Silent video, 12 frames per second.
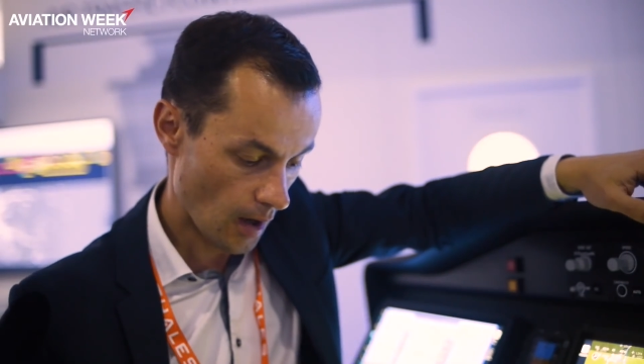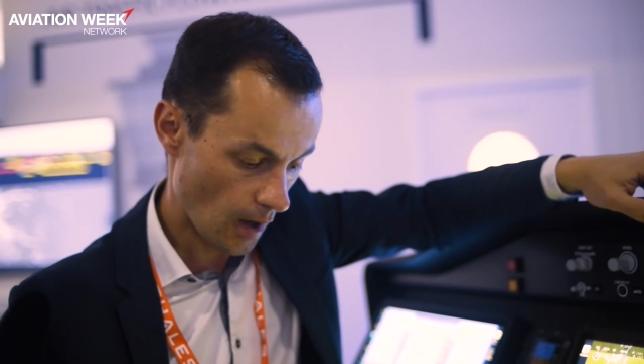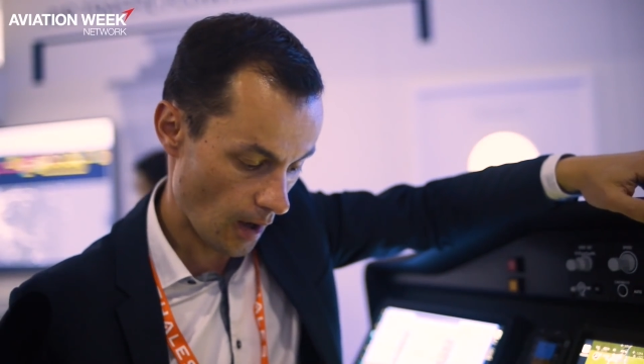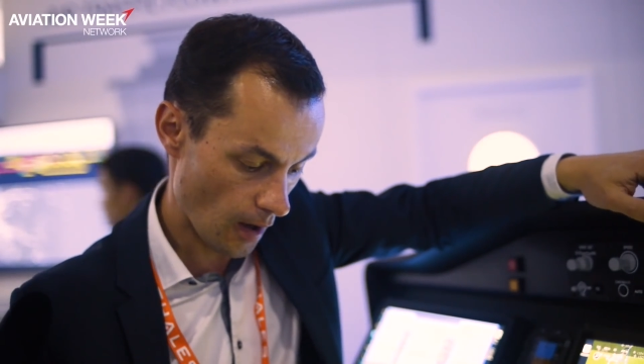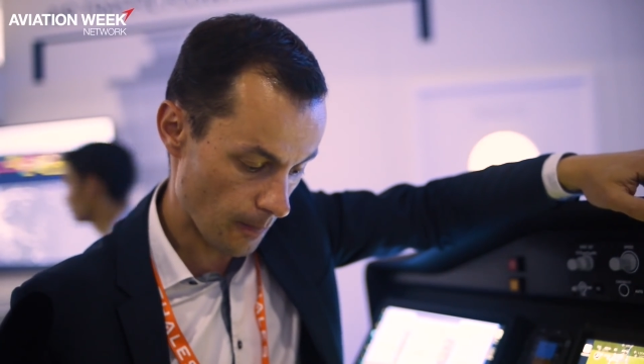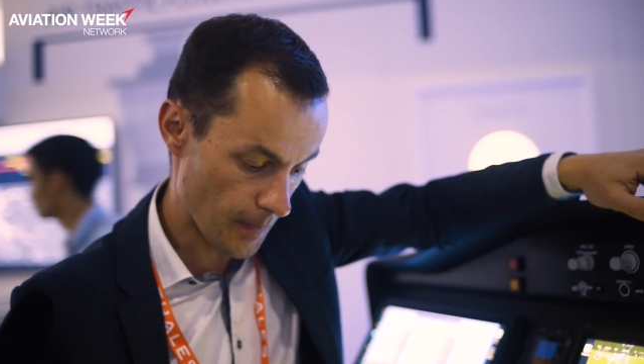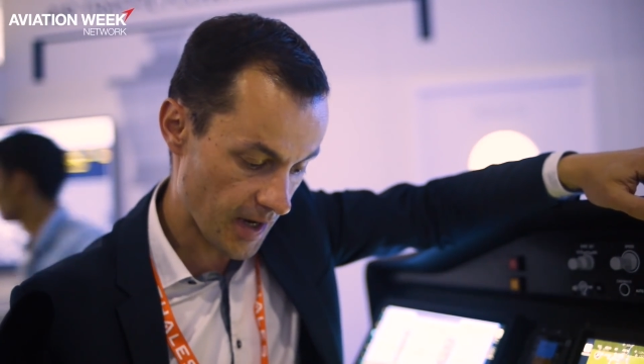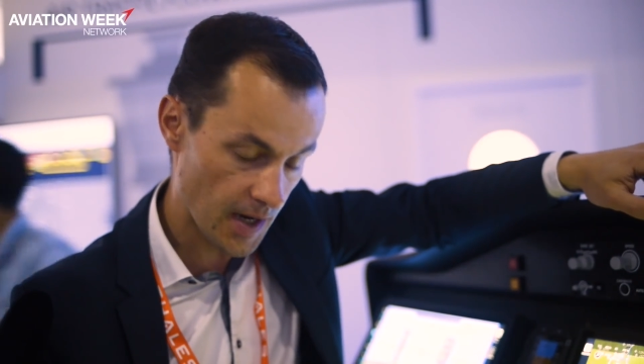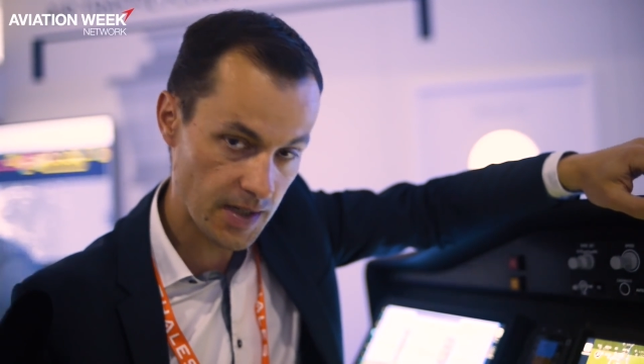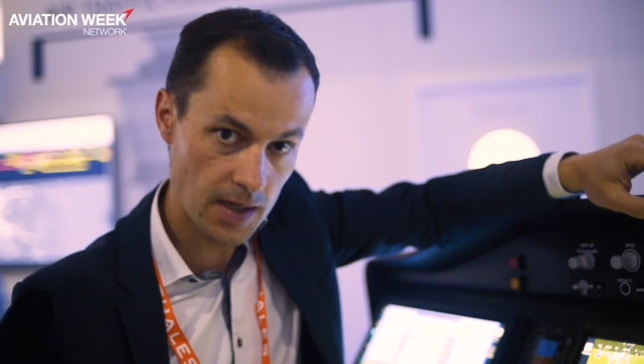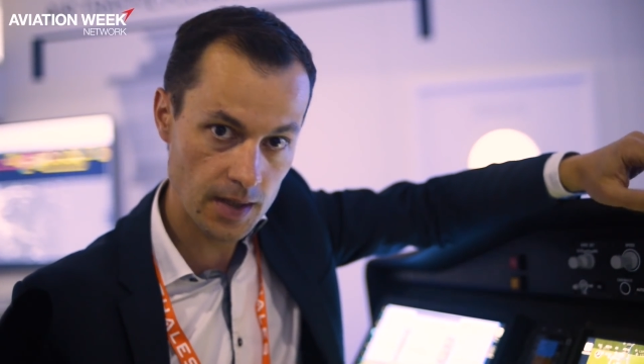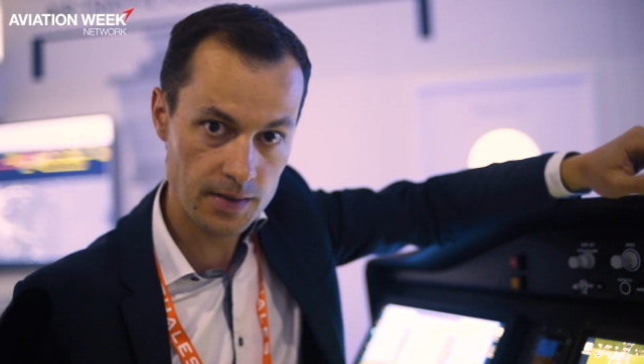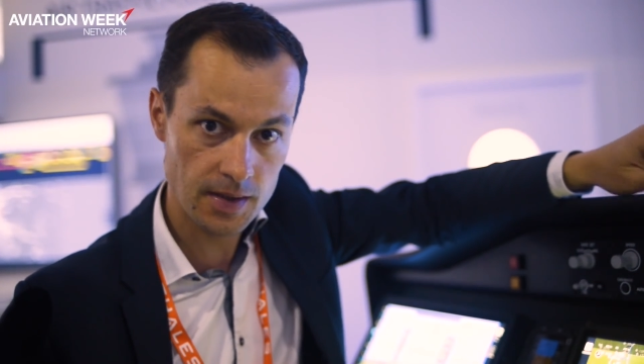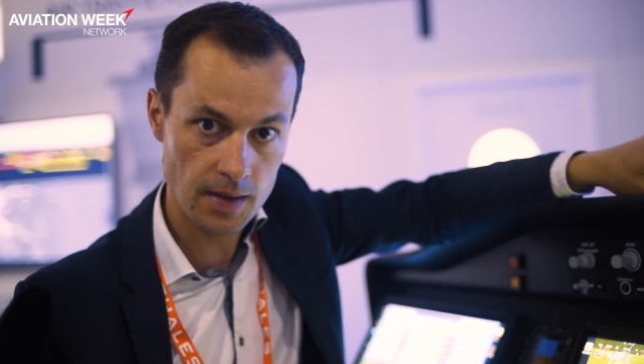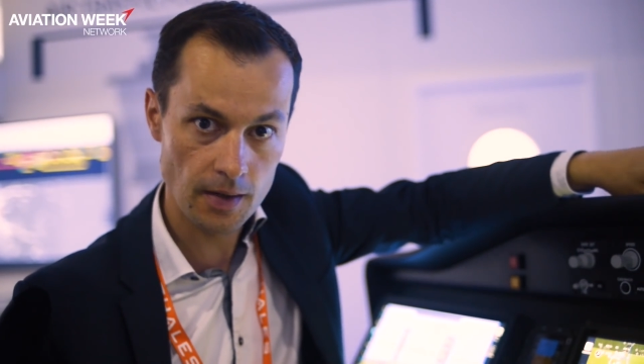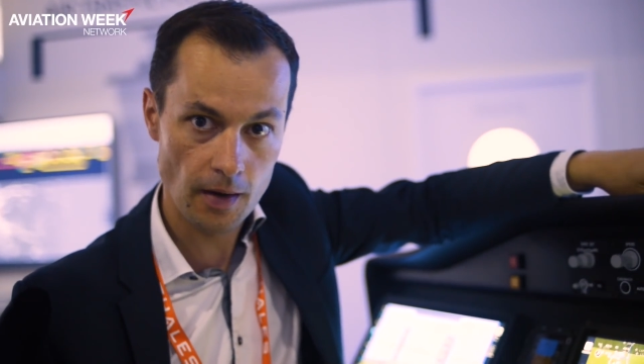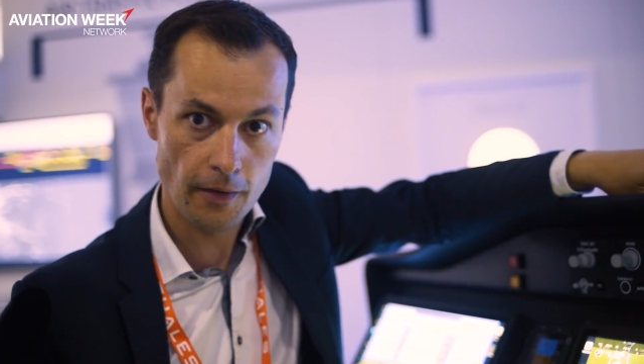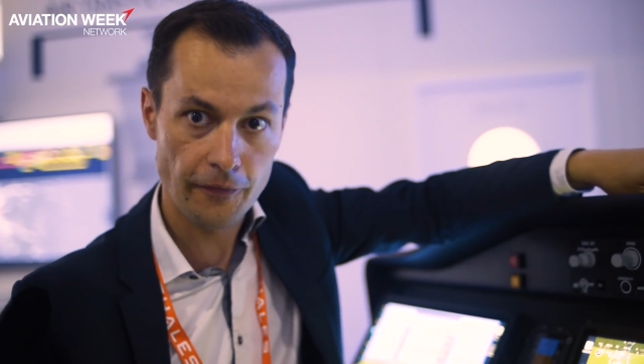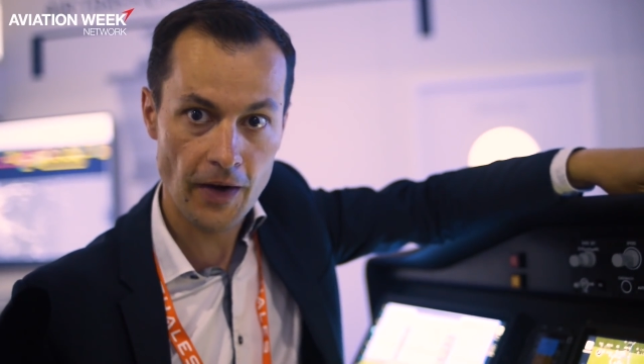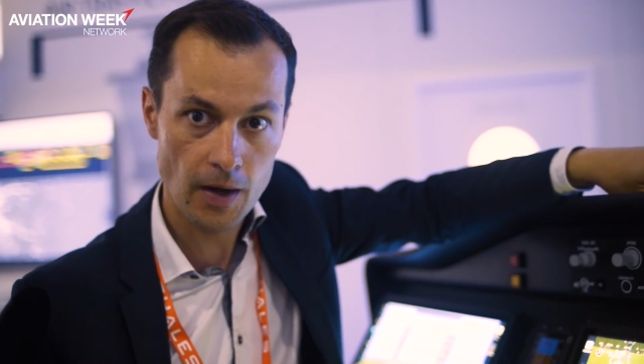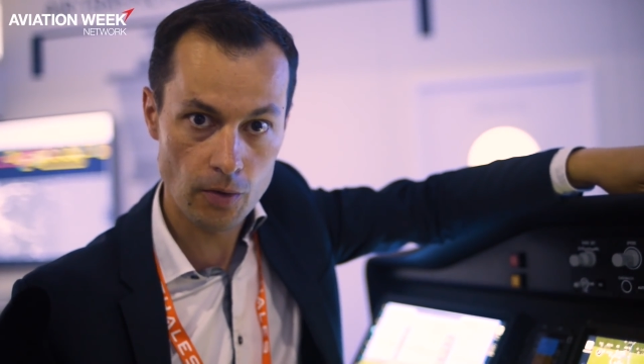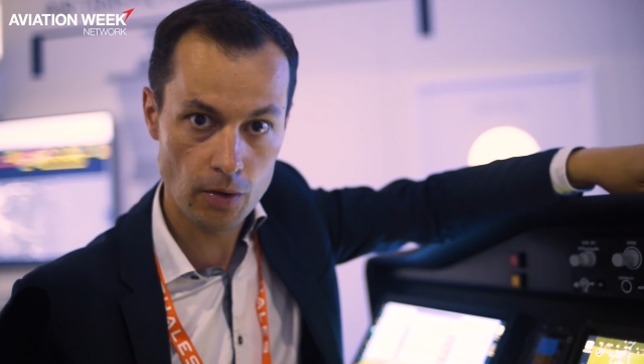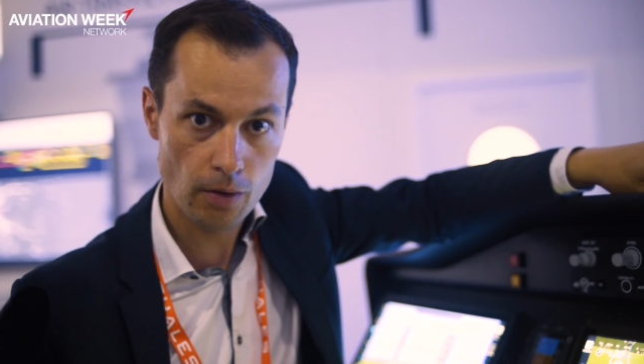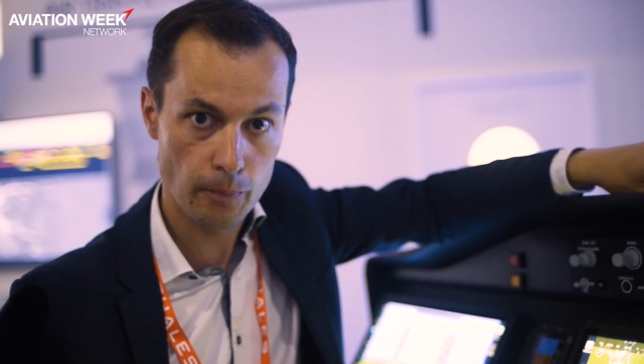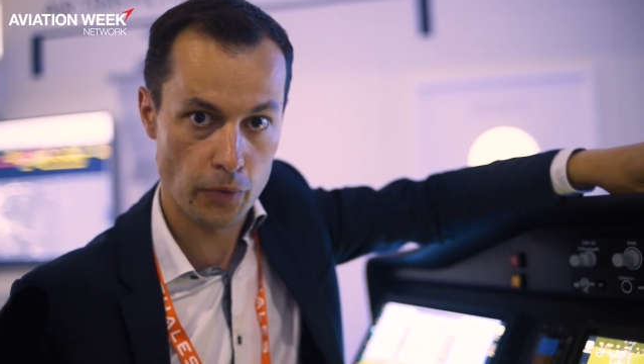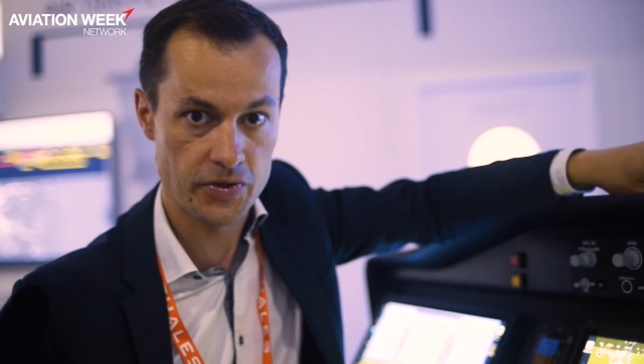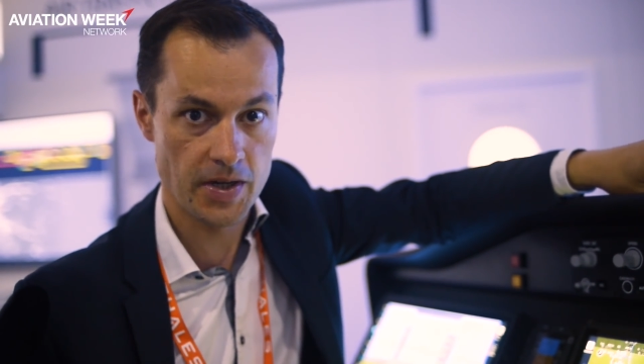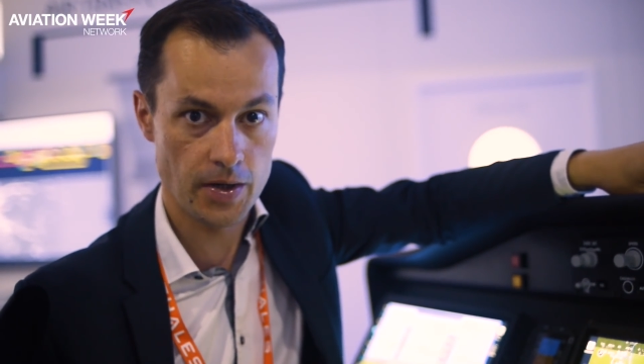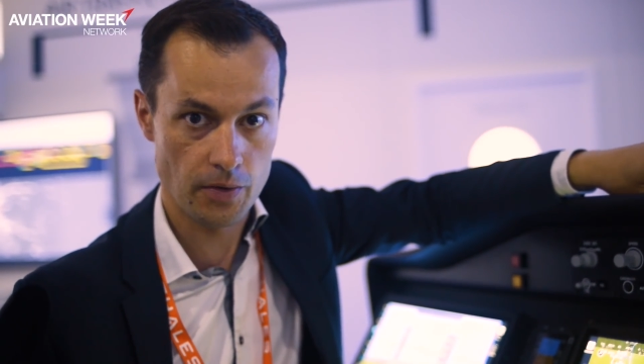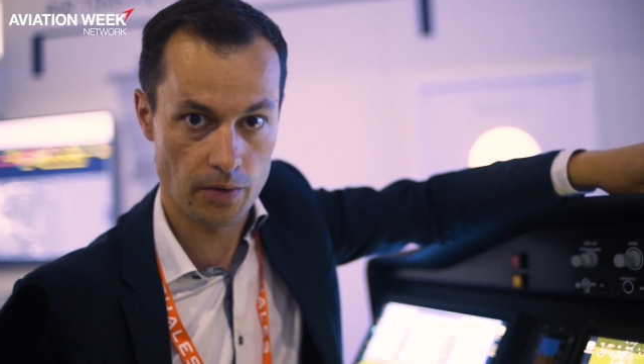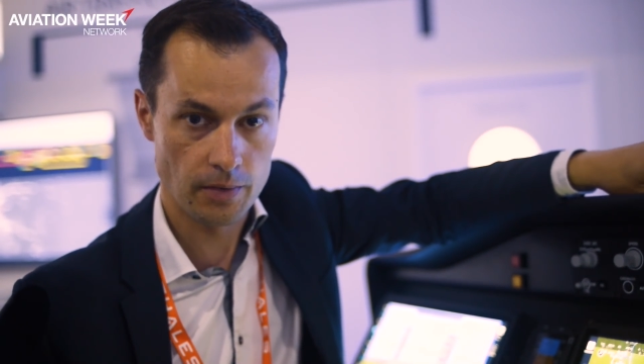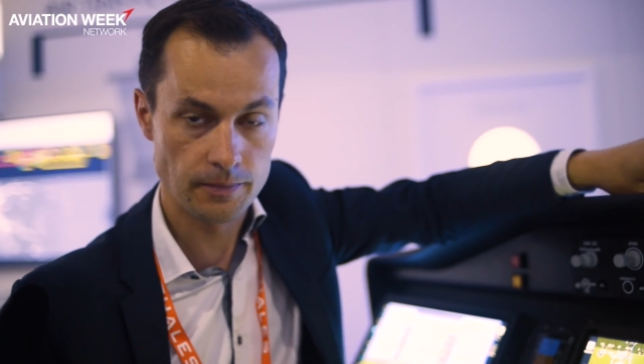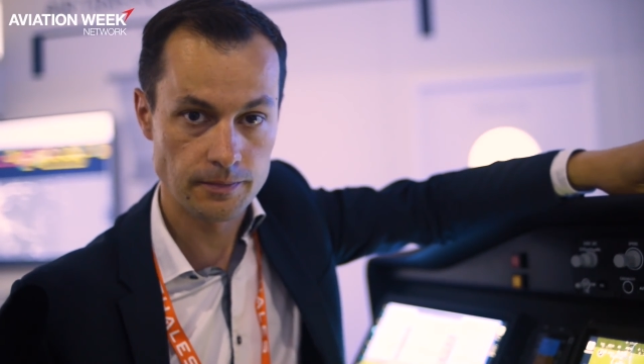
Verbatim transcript: uh, managing the uh, failure procedure.